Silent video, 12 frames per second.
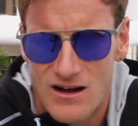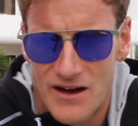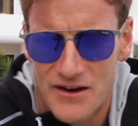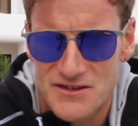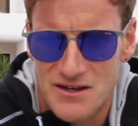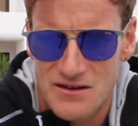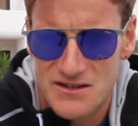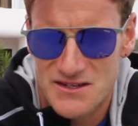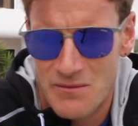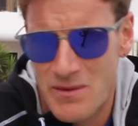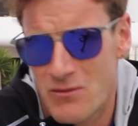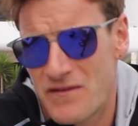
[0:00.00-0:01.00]
I know
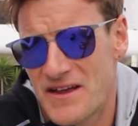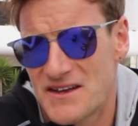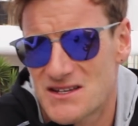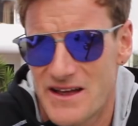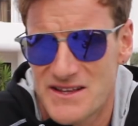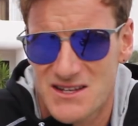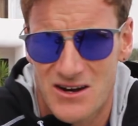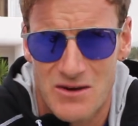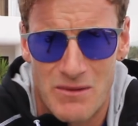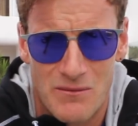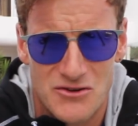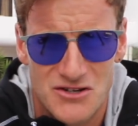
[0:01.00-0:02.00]
some people think it's a load
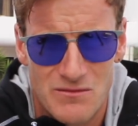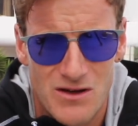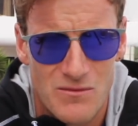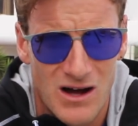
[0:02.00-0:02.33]
of mumbo jumbo,